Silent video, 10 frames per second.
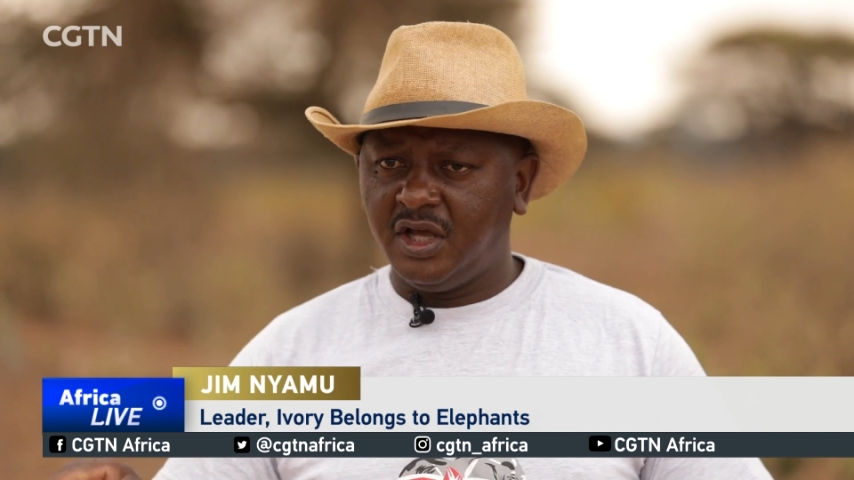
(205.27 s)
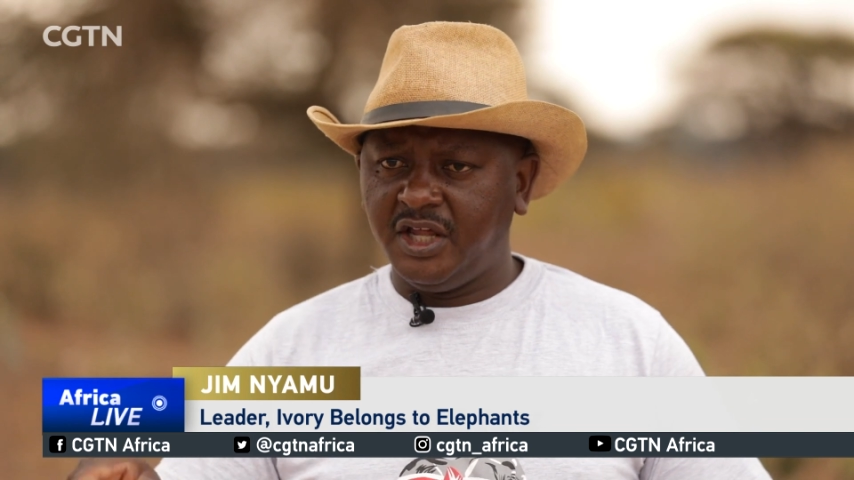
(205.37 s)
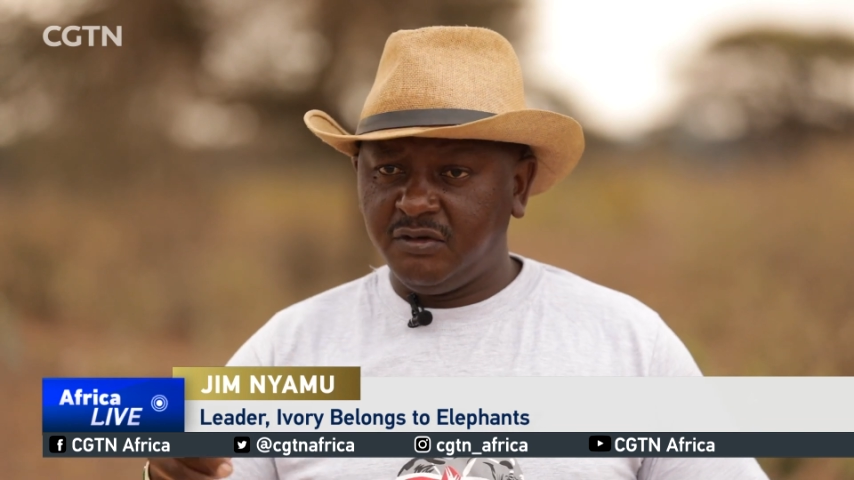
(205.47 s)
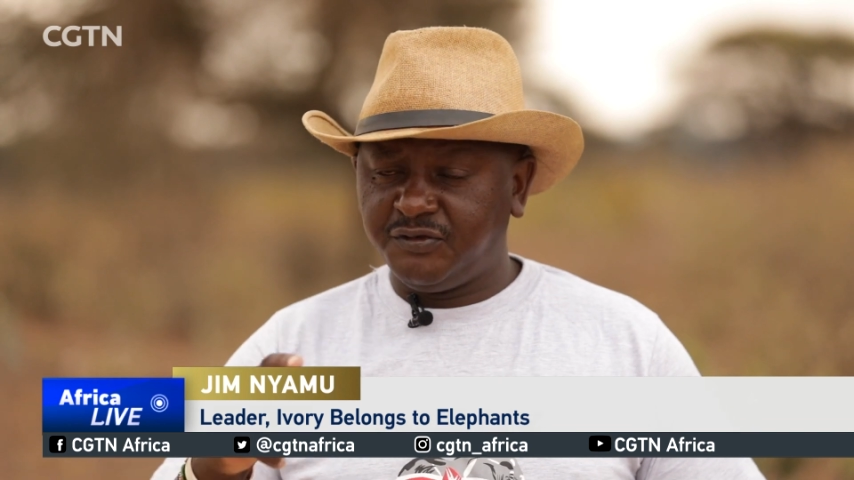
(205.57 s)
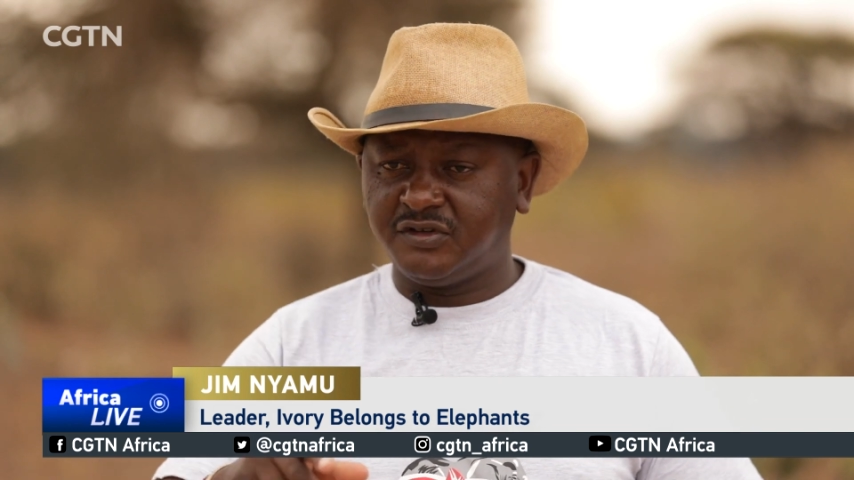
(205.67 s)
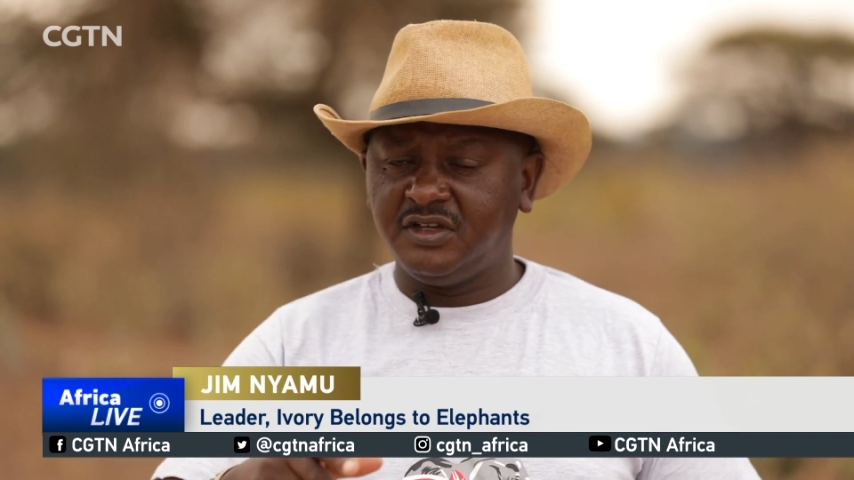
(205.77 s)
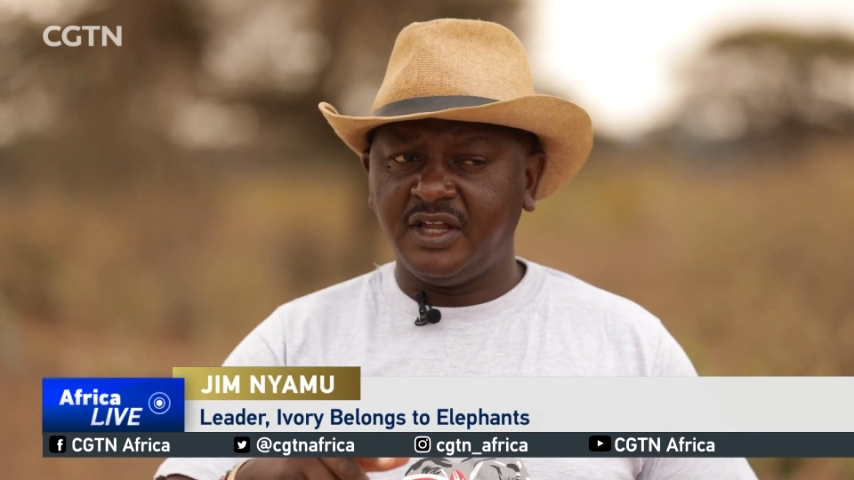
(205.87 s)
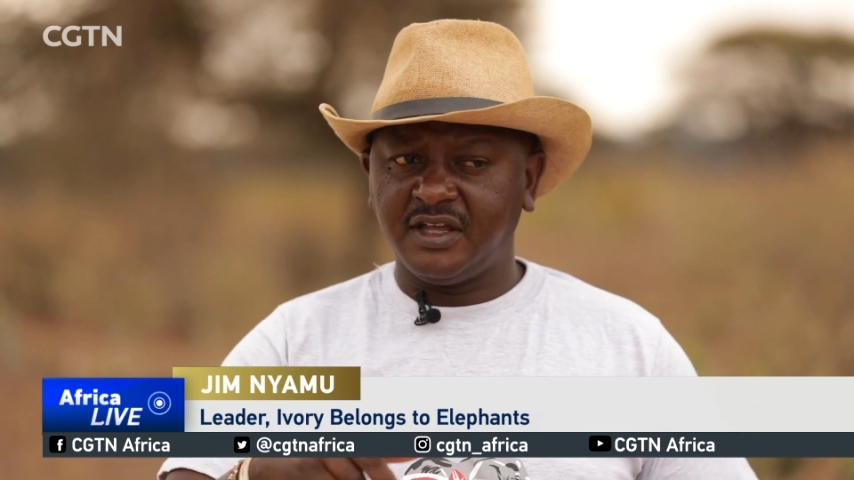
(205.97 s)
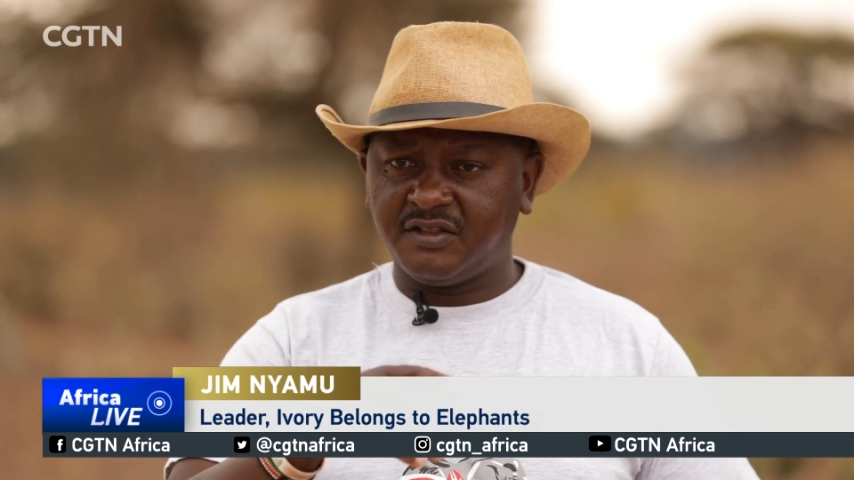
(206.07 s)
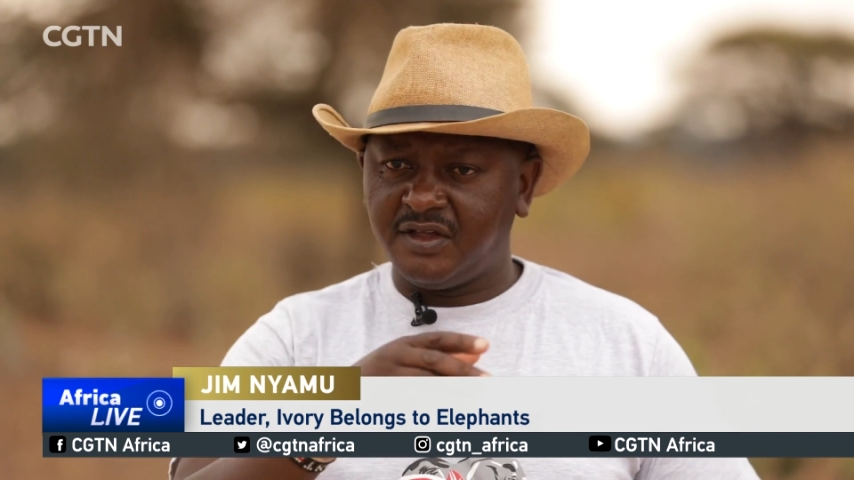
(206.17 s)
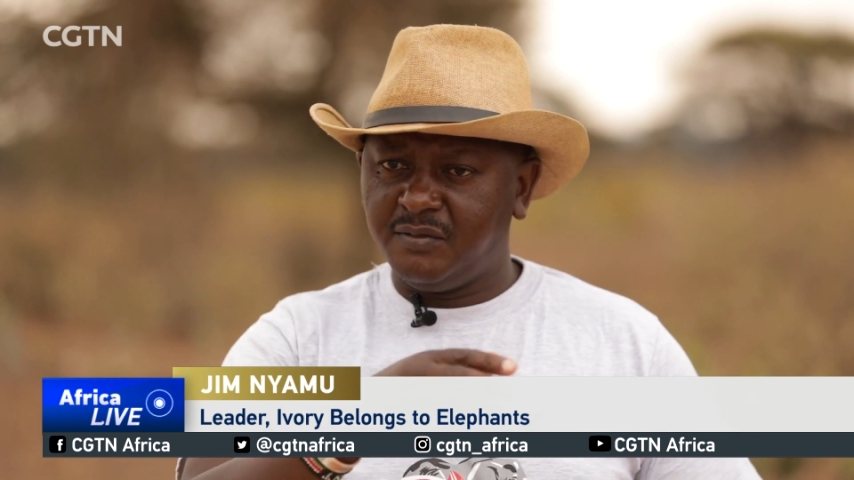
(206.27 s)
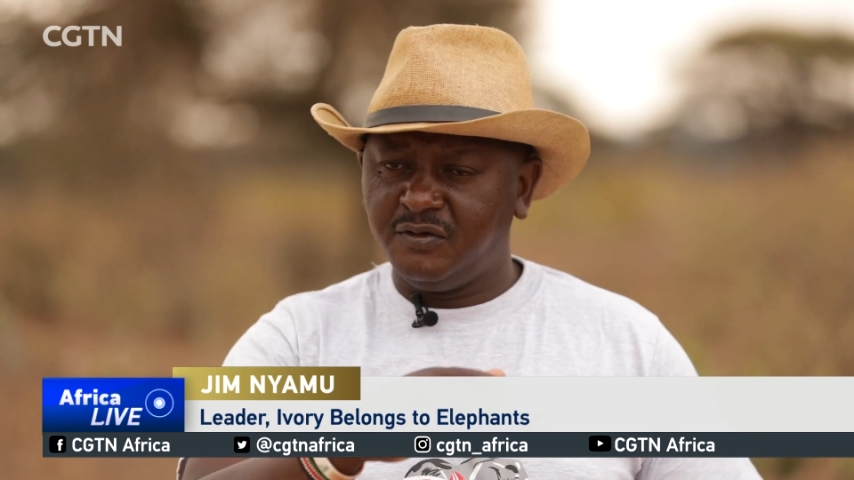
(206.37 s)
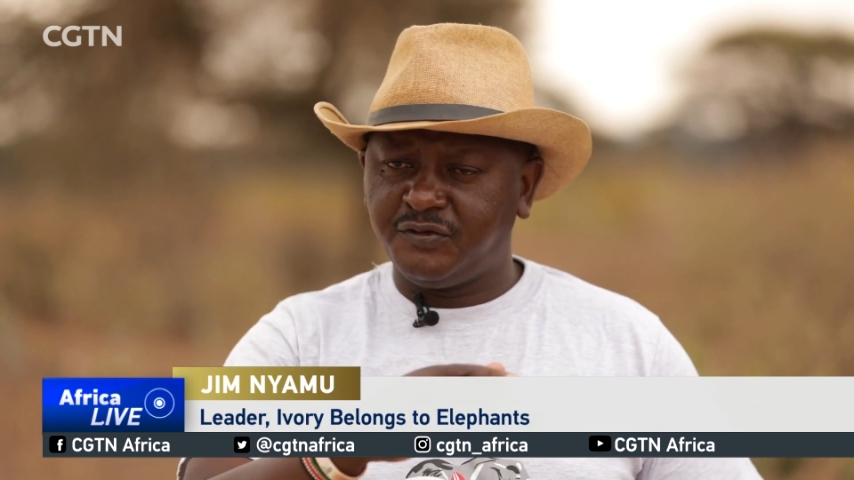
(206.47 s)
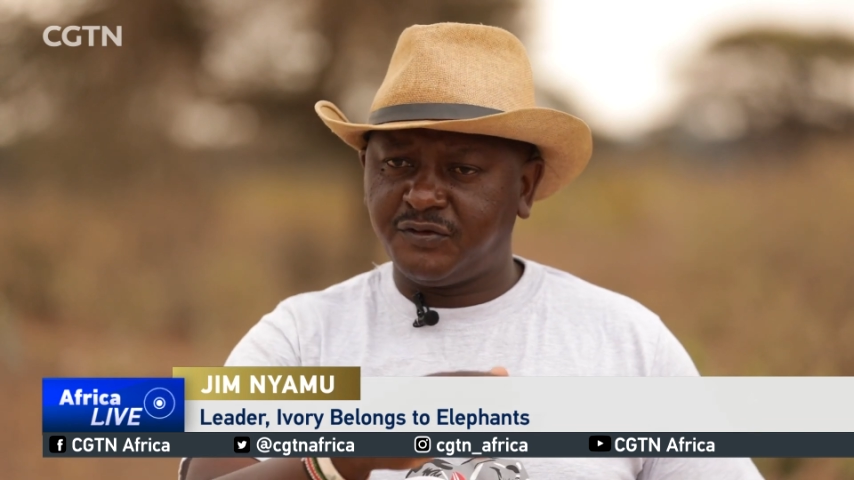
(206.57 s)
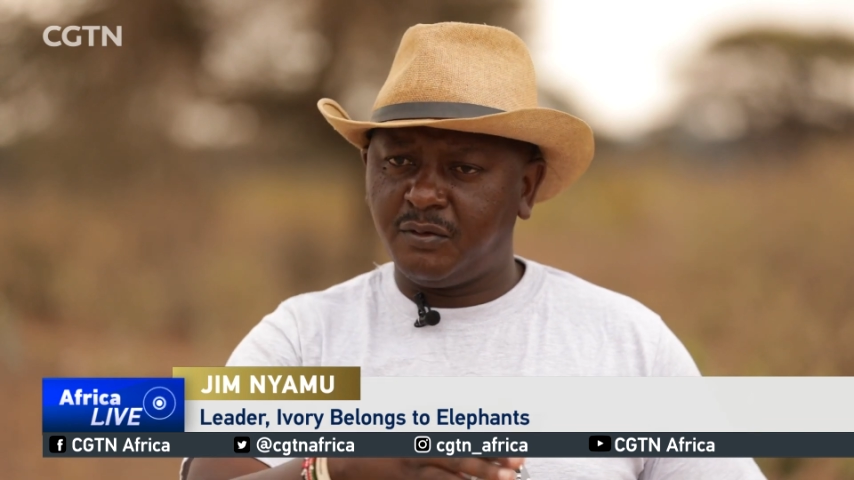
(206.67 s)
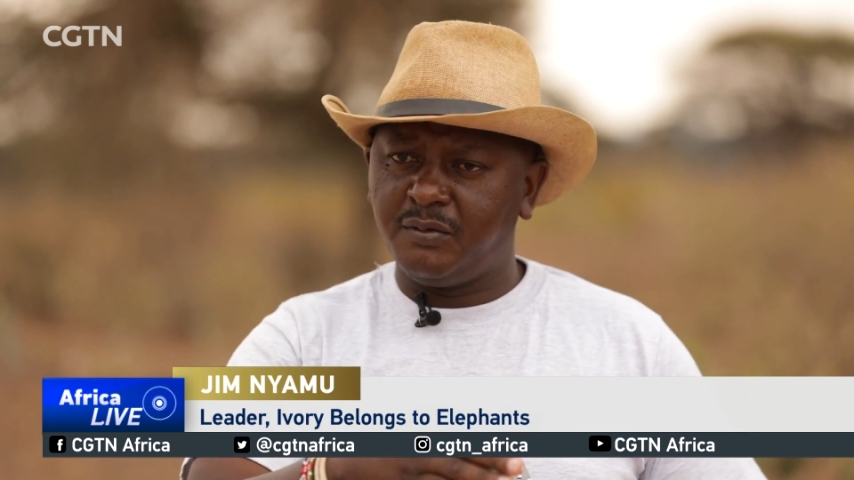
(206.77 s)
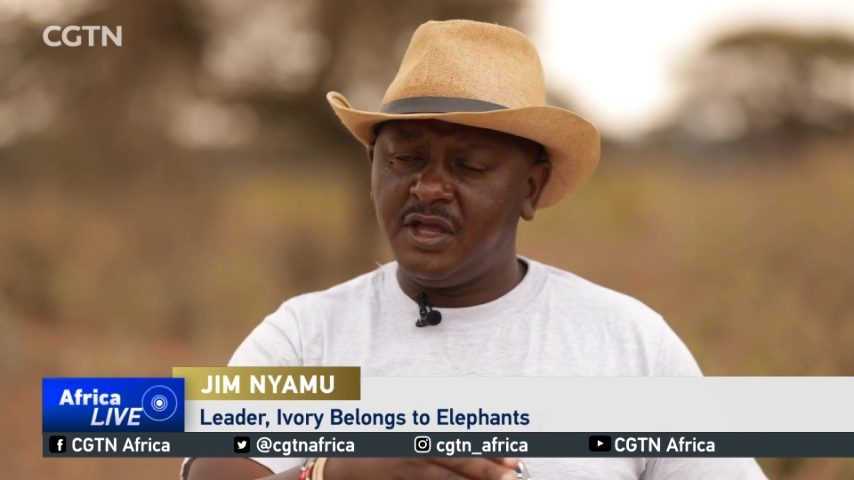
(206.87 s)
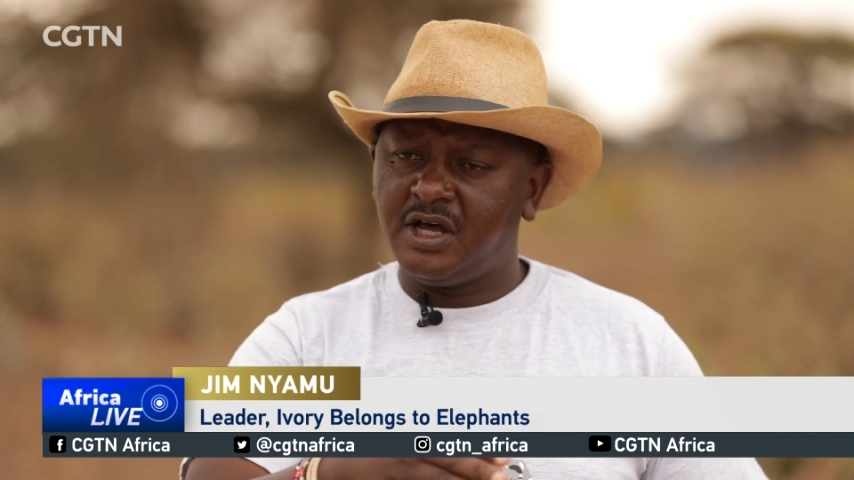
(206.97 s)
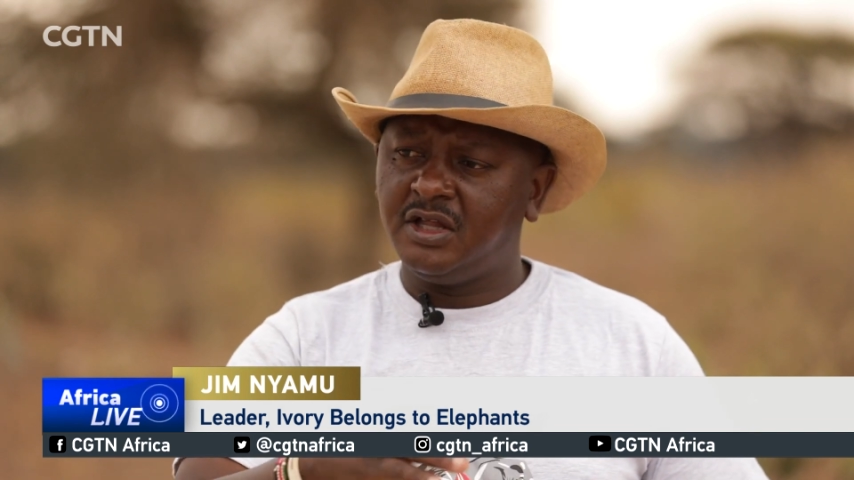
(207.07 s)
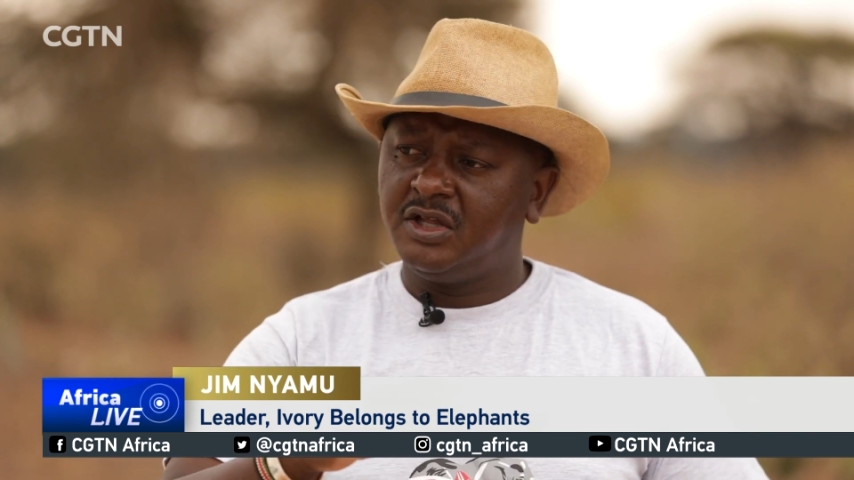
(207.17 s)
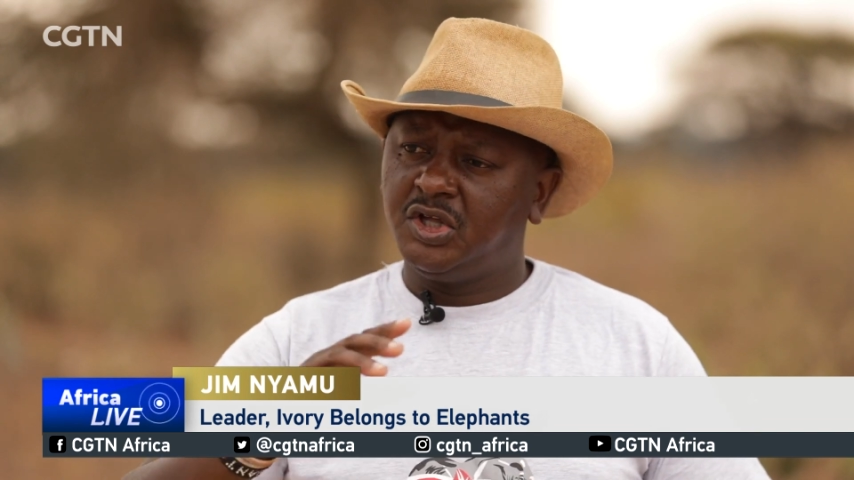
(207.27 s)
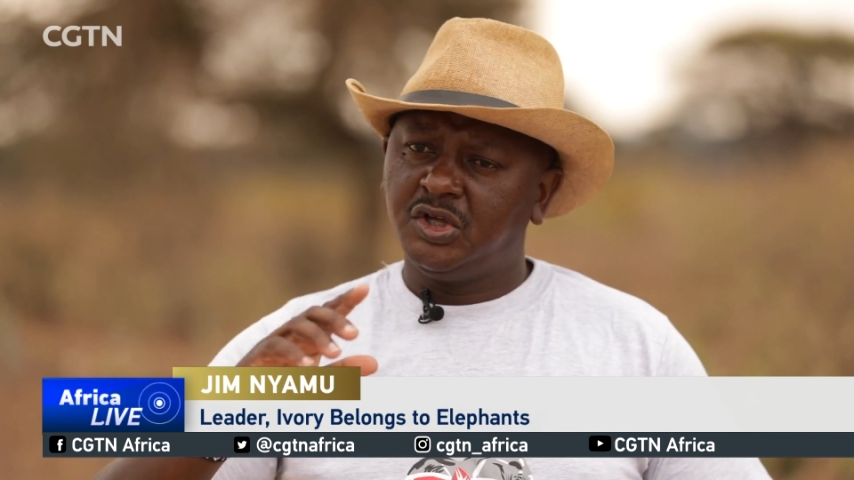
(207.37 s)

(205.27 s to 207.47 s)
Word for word: And we've seen like they move from here